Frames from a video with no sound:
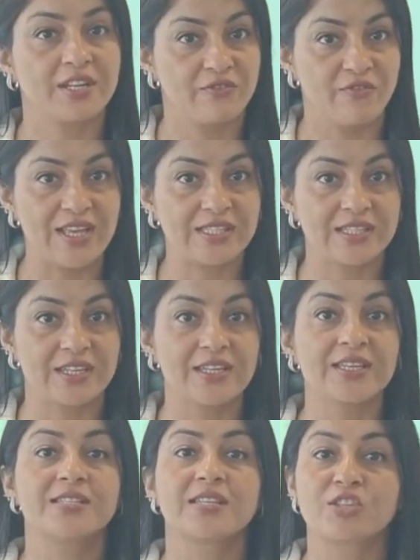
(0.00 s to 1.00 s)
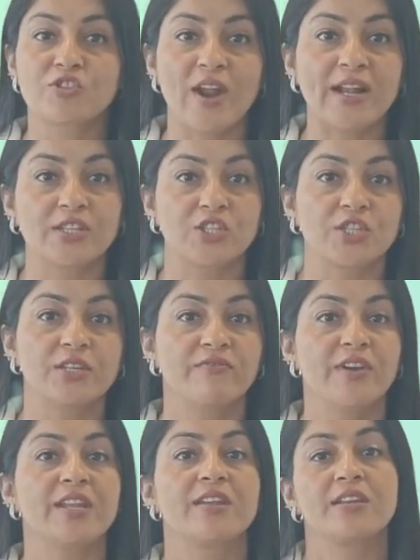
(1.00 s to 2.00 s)
in investing is a strategy
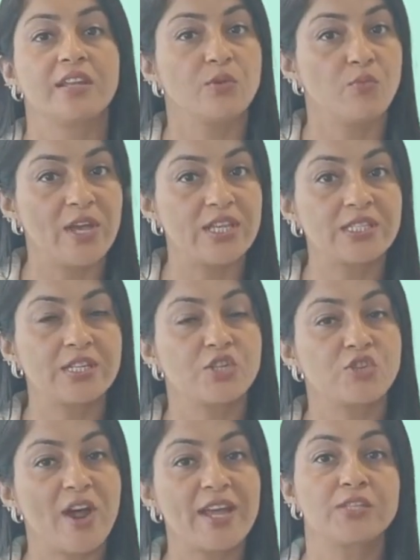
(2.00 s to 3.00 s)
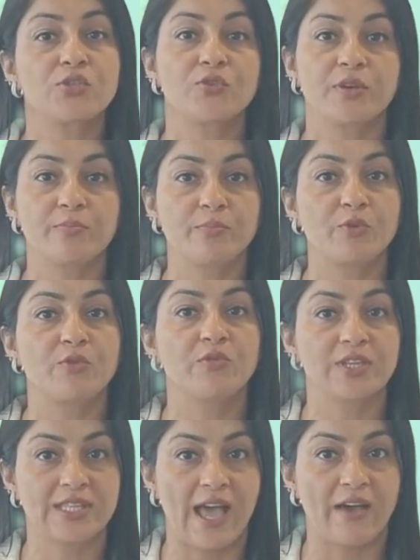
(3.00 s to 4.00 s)
where an investor tries to improve
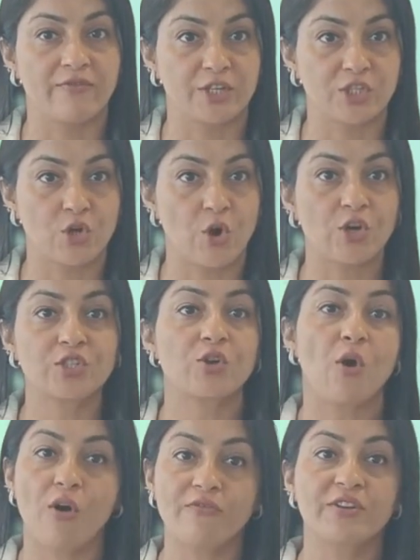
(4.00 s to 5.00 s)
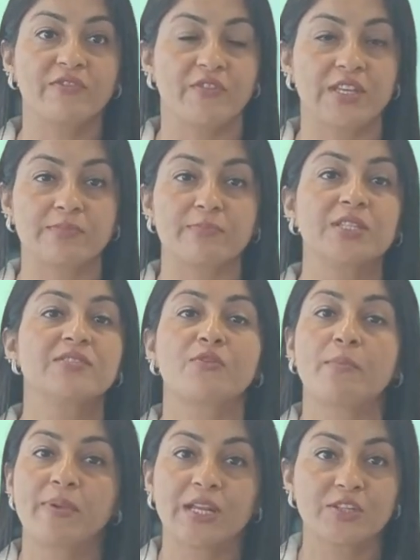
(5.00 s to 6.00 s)
his average cost of investments
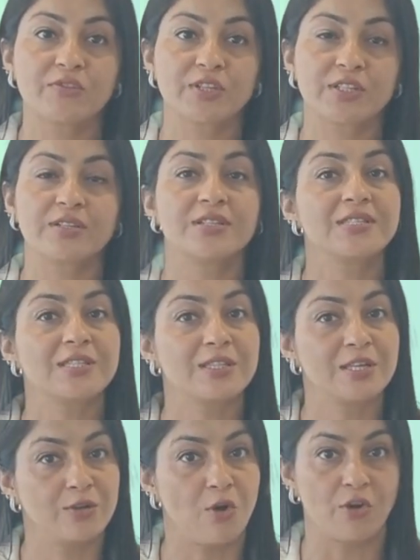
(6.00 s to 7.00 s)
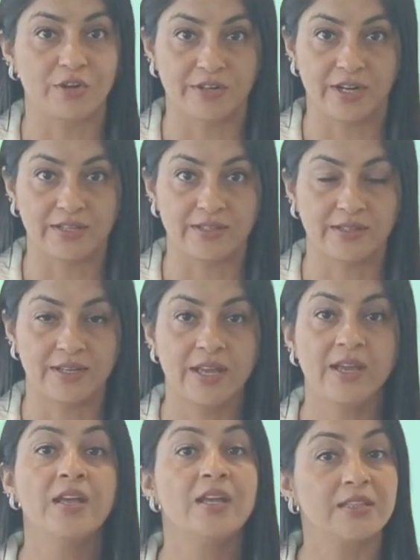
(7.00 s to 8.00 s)
for better returns in the long run.
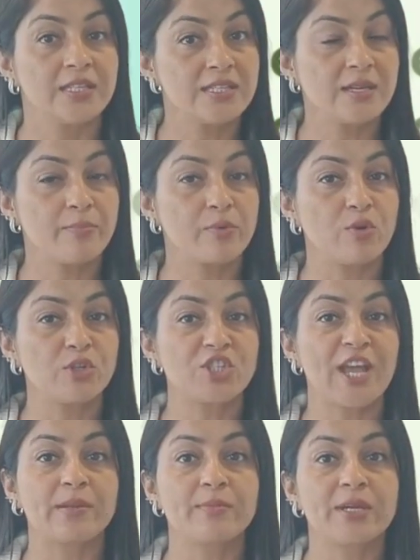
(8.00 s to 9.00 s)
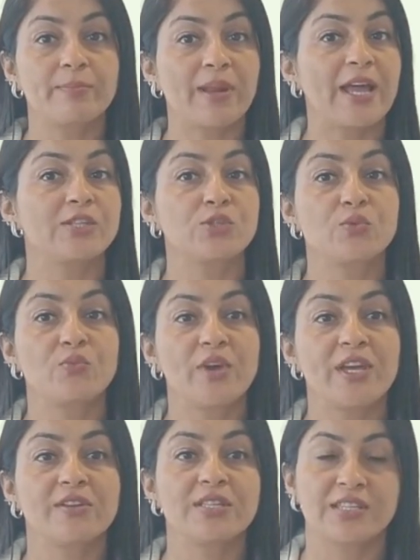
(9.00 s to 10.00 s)
This approach can be applied to
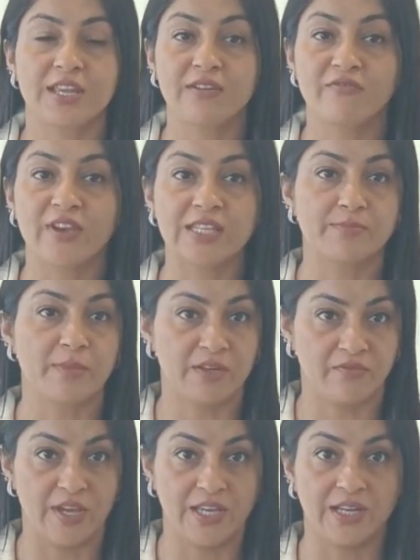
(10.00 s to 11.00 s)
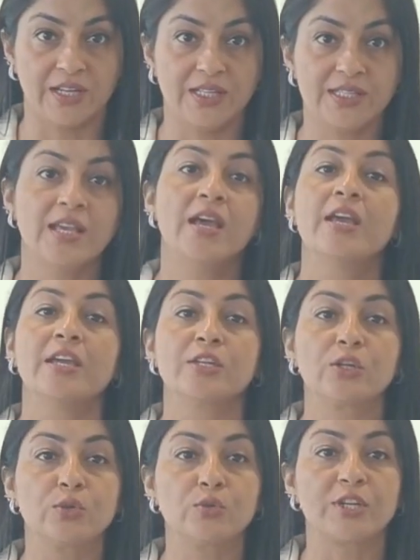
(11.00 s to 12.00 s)
various investment vehicles,
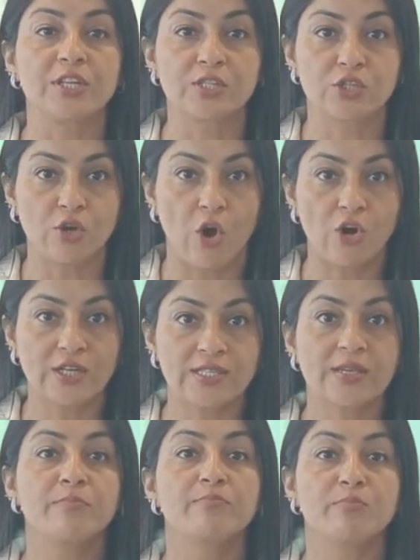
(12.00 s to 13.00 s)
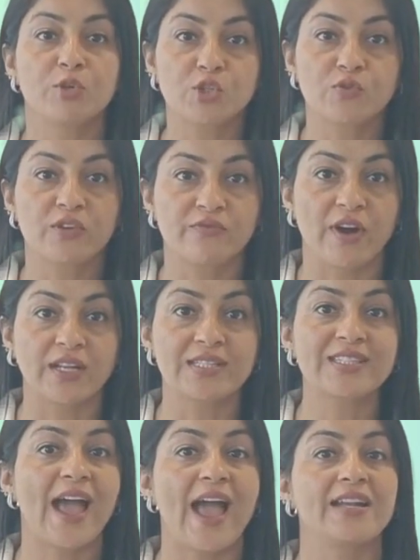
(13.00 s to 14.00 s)
including stocks, mutual
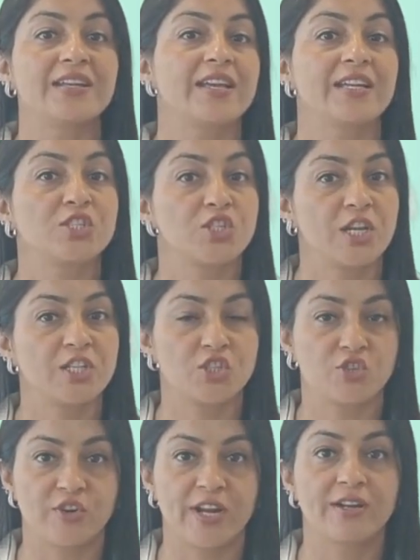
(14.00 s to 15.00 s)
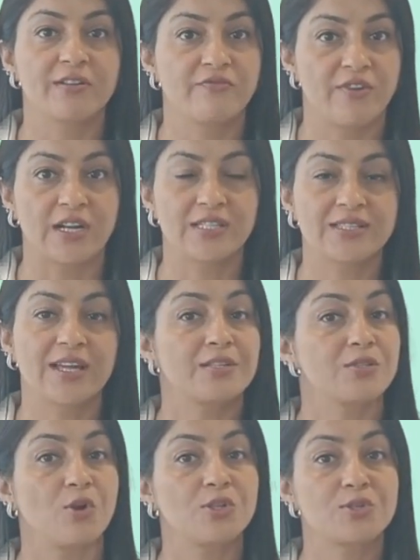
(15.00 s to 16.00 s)
funds, and exchange-traded funds, that
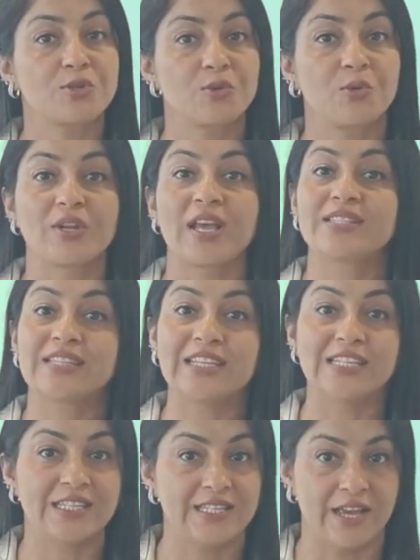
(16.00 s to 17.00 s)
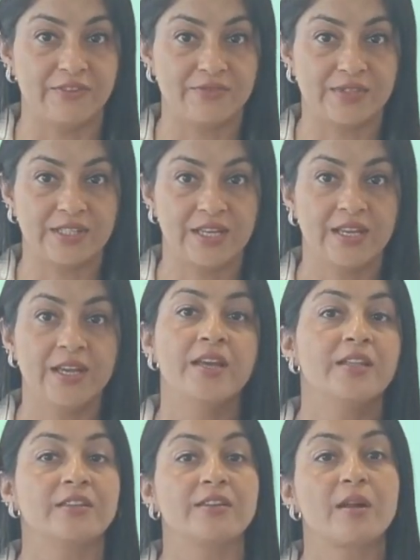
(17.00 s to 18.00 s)
is also known as ETFs.
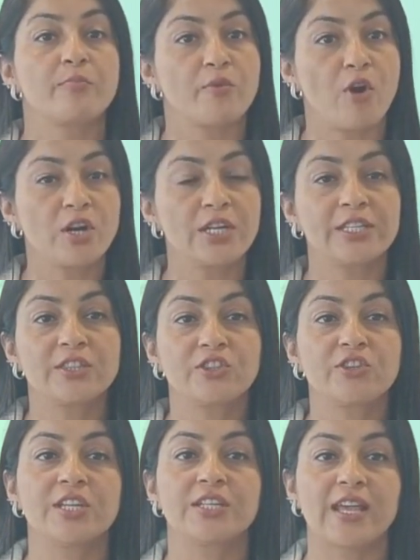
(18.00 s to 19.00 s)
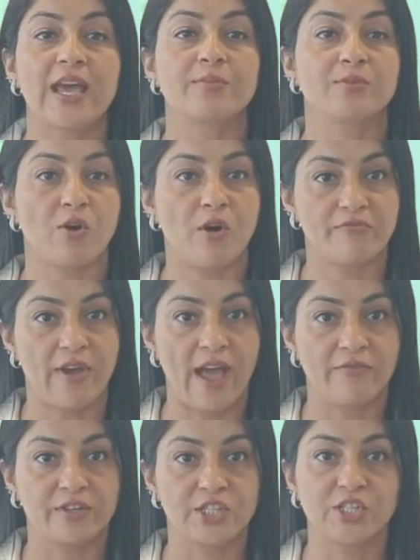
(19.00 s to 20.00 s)
There are broadly three types of
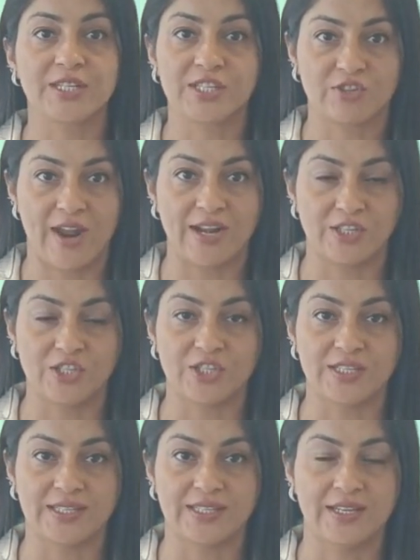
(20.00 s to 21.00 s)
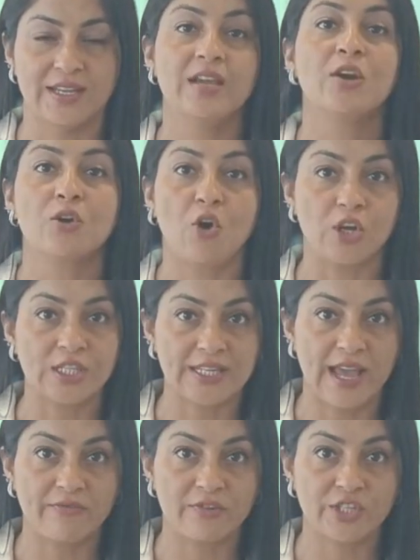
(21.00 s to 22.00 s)
averaging strategies: cost
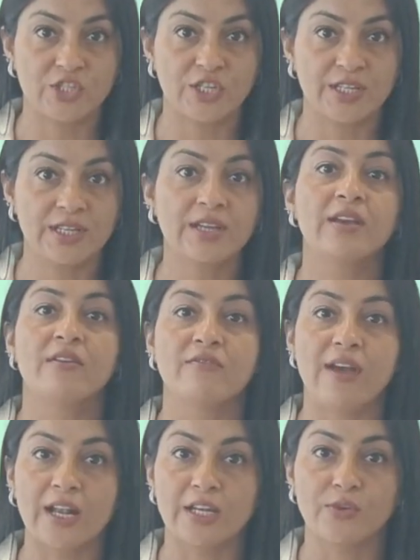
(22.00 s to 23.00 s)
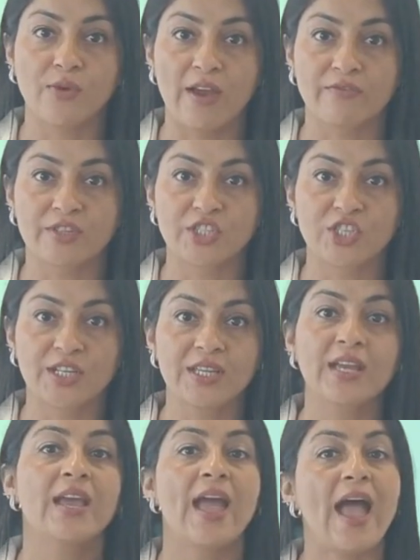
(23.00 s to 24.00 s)
averaging, value
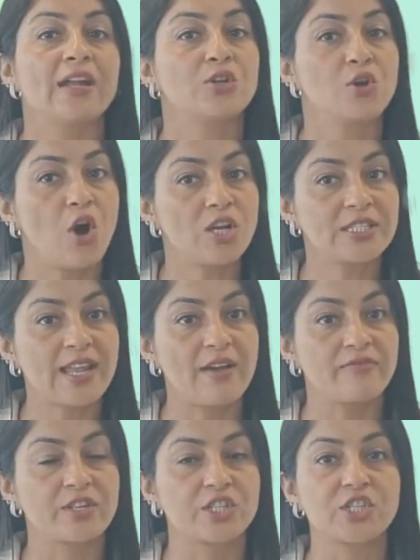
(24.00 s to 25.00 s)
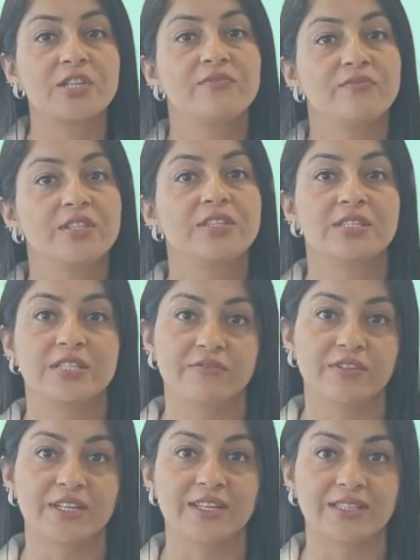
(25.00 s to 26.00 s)
averaging, and cost averaging with
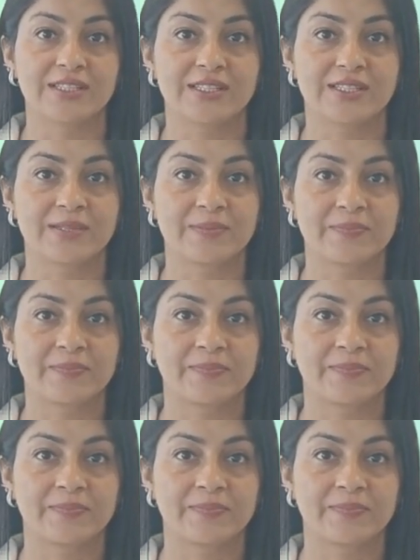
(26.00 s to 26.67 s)
dividends.